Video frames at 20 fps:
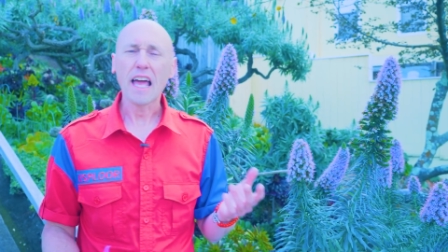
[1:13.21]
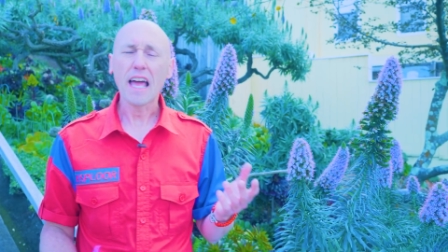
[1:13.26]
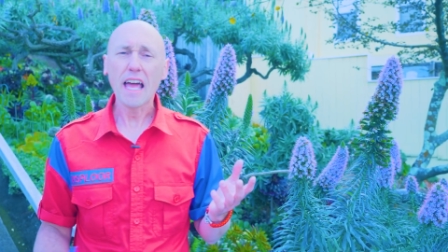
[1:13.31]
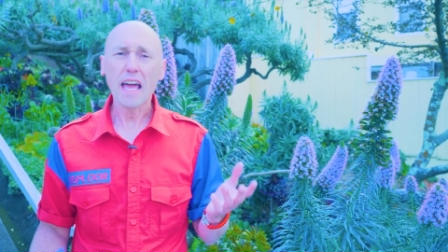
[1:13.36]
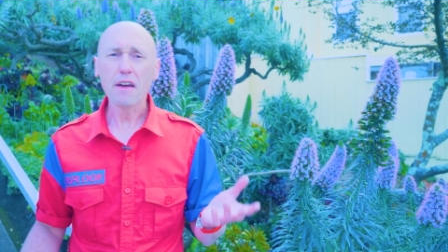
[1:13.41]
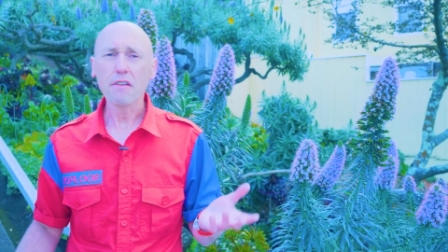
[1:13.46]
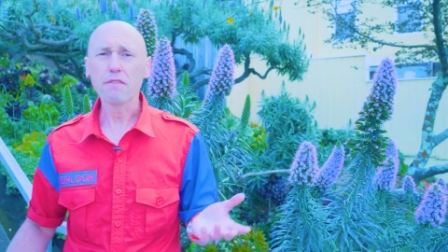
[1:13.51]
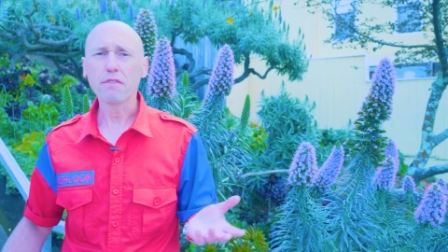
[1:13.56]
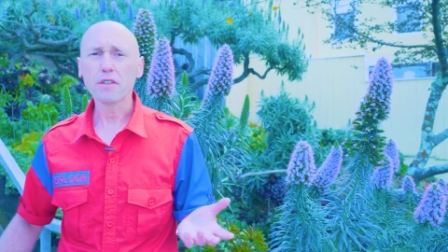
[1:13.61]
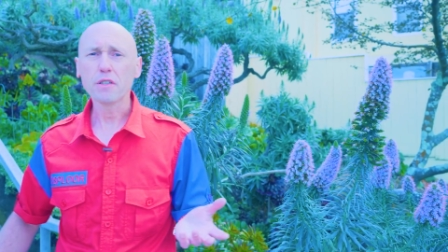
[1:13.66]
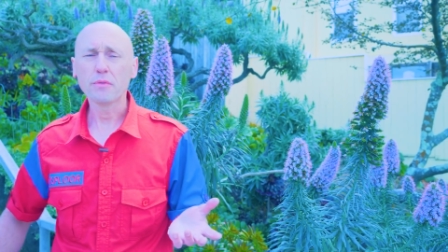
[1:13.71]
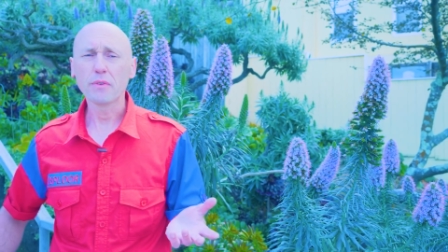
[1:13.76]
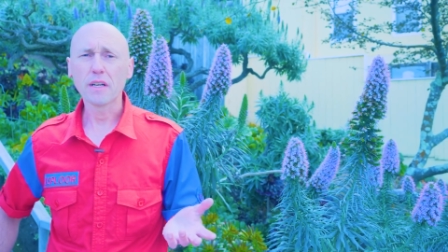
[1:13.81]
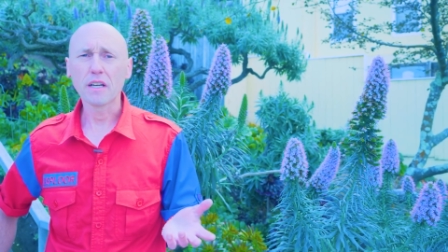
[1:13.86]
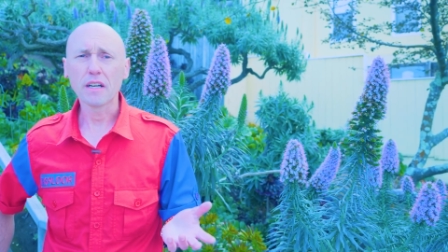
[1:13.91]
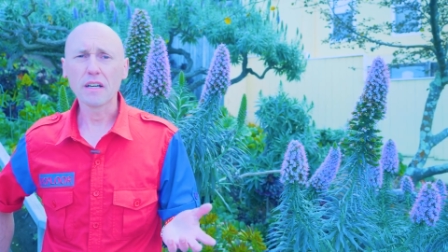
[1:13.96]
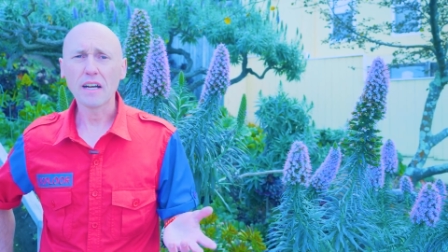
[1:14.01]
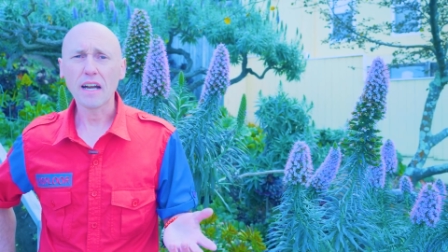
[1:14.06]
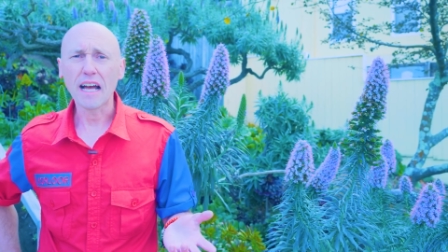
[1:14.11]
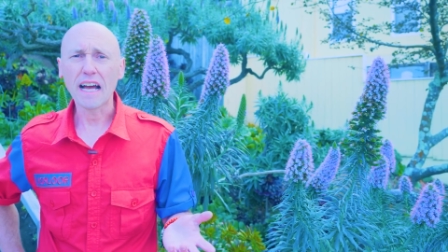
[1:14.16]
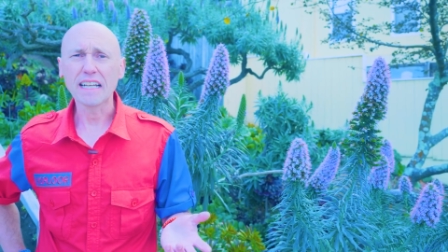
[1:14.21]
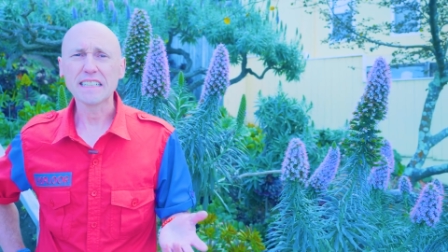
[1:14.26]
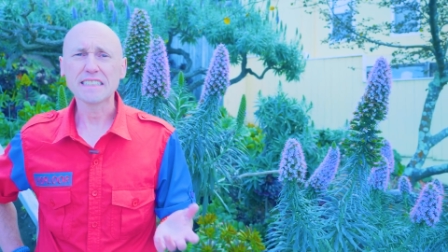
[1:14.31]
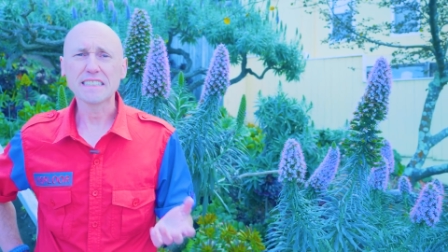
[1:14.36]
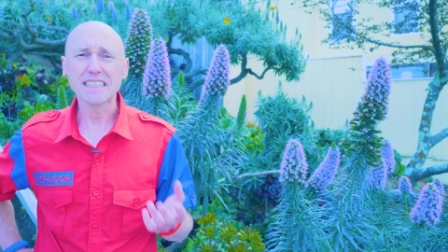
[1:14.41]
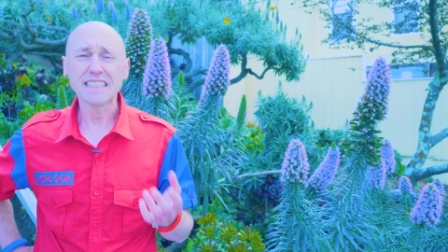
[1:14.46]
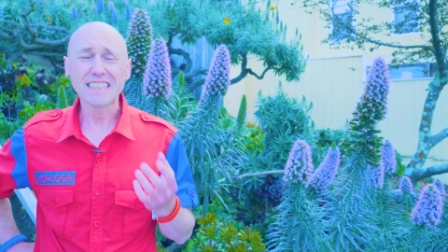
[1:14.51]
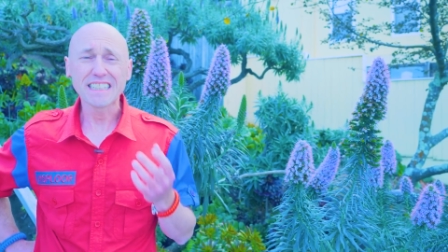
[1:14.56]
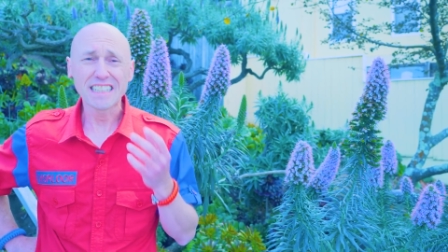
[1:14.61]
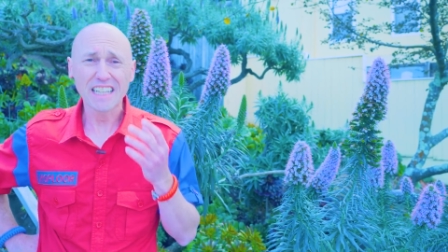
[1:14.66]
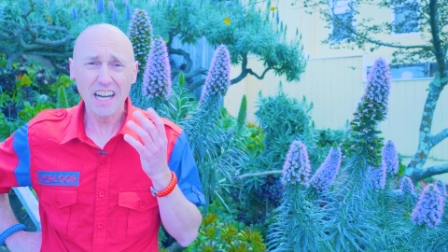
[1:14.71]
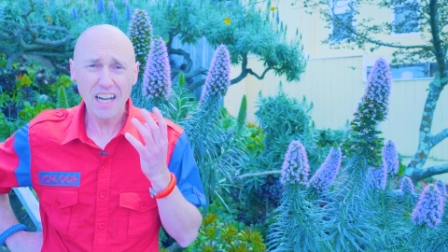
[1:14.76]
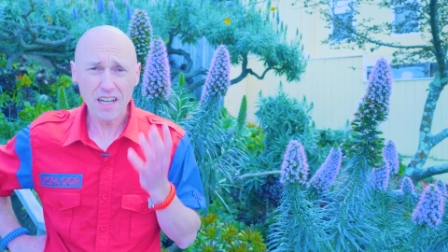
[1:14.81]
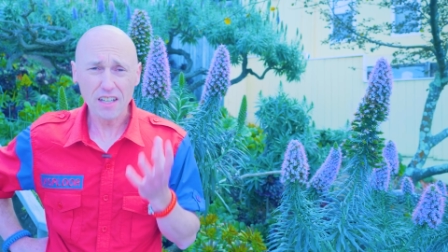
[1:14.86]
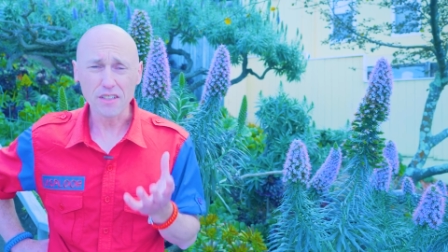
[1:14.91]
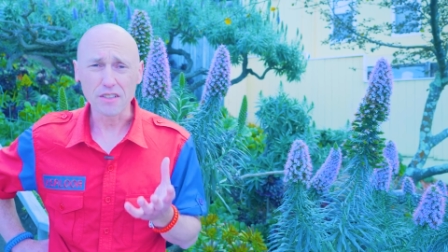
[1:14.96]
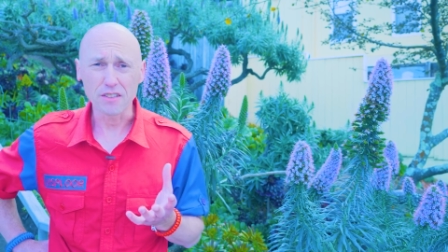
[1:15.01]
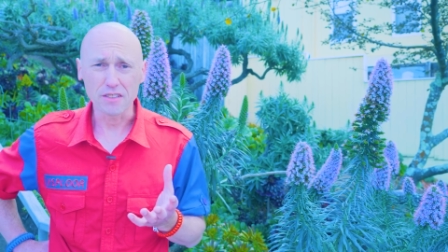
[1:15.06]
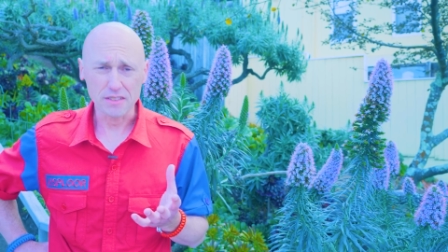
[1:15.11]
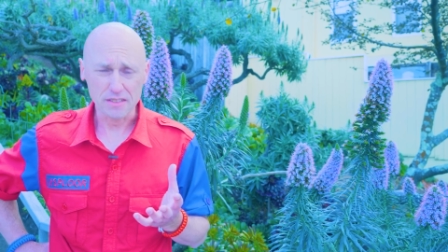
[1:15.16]
Everywhere I see
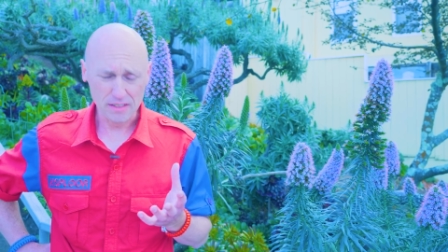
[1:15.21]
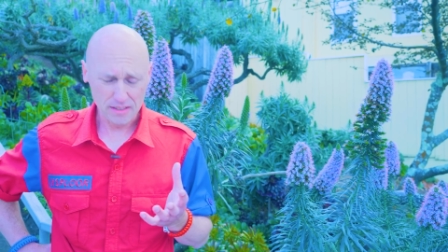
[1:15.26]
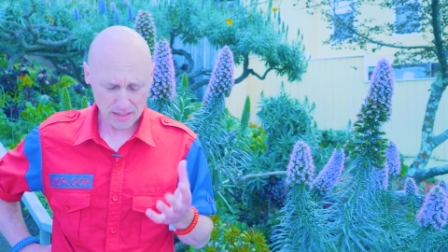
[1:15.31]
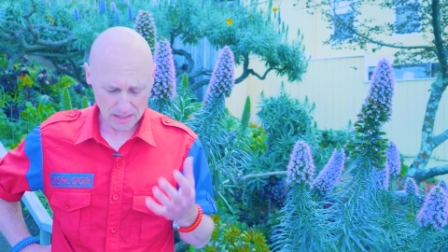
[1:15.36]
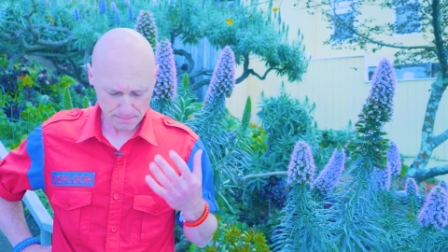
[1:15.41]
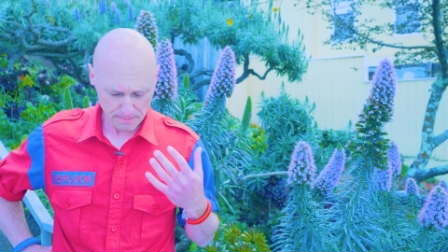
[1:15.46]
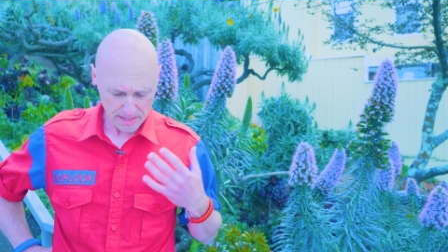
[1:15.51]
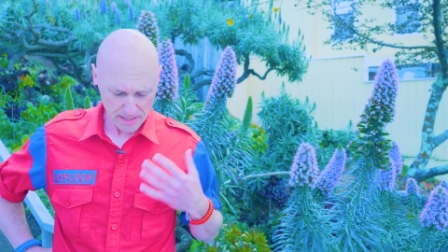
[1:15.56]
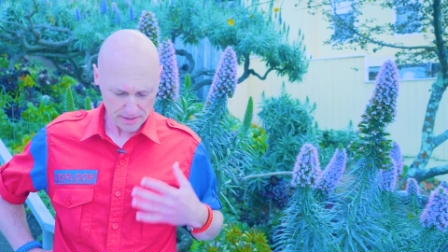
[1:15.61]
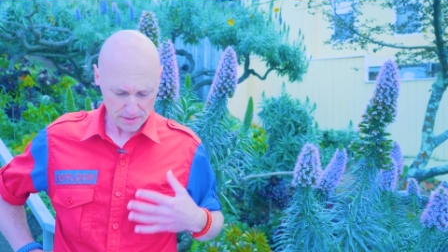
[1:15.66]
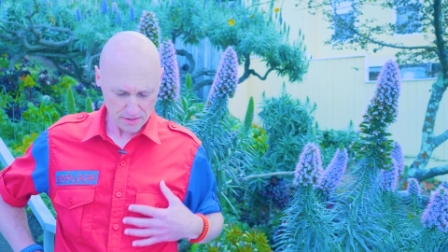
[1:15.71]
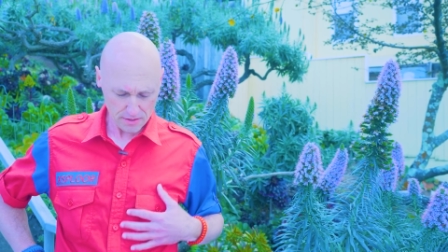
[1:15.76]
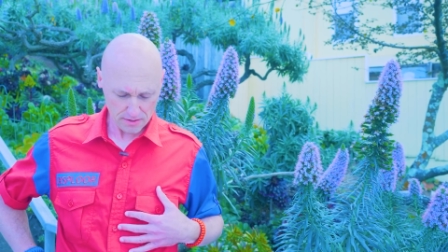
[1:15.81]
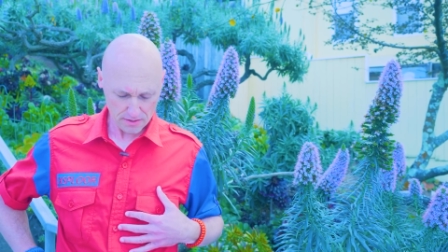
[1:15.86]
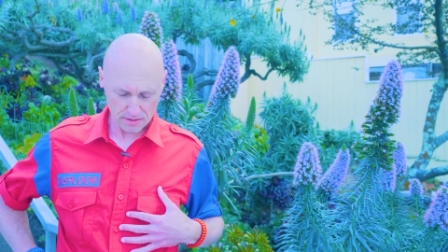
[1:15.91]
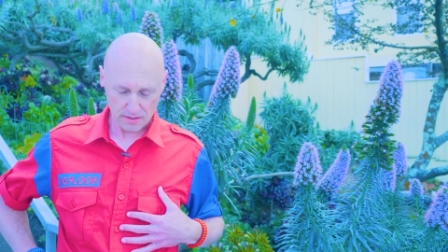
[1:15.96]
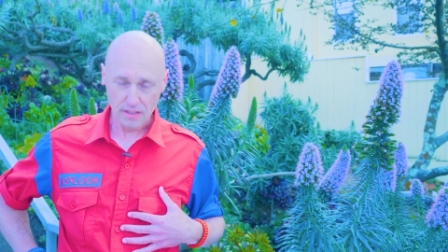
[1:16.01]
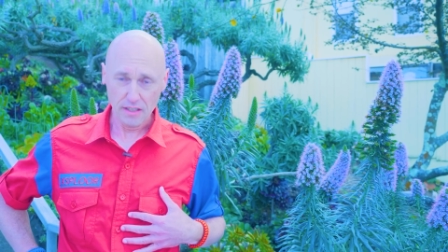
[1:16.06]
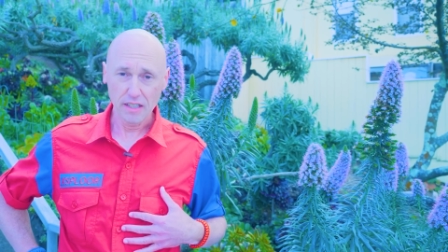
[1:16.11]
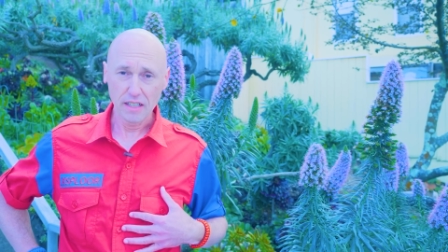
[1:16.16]
colors. Look at my shirt.